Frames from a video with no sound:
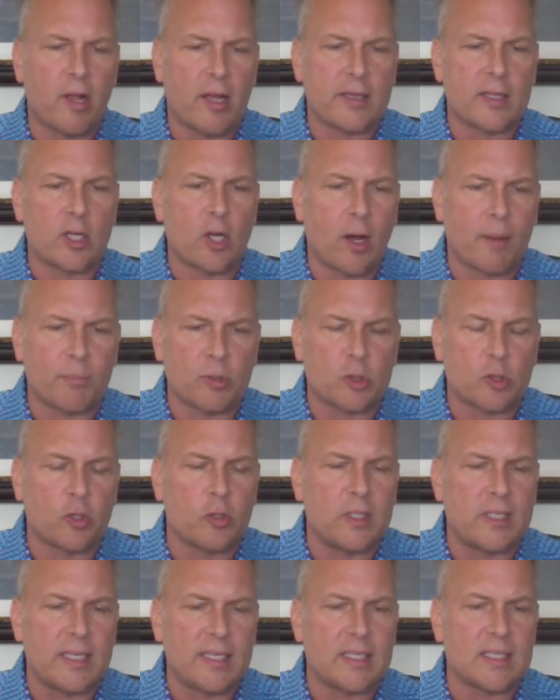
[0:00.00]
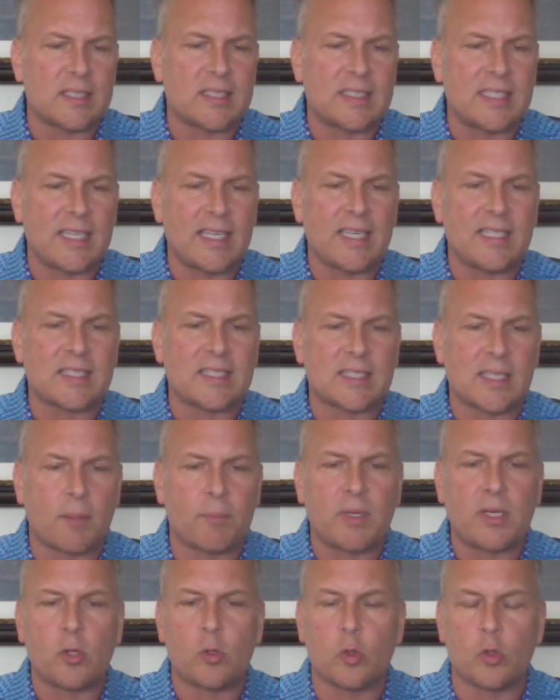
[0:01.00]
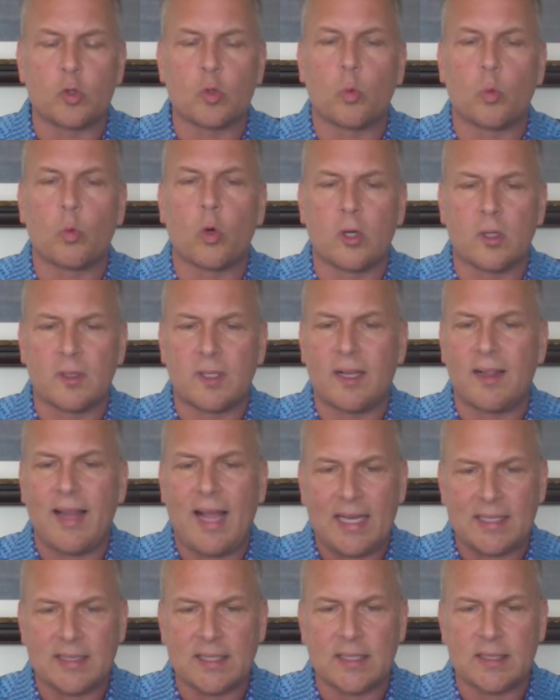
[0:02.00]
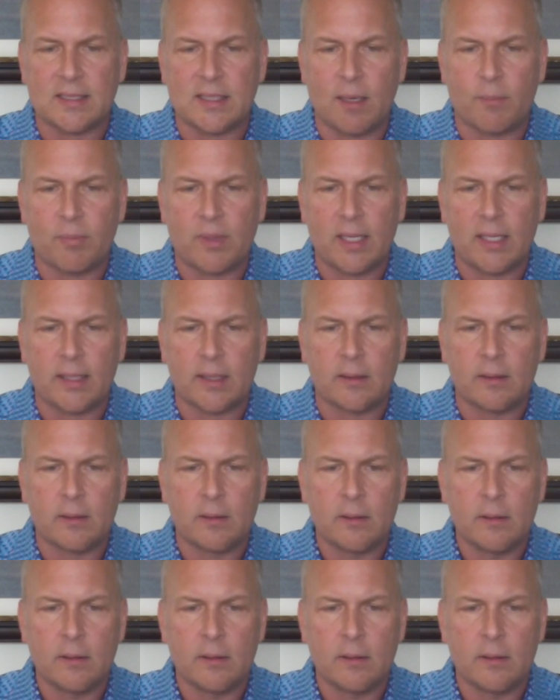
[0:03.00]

had the opportunity to see somebody who's world class at something,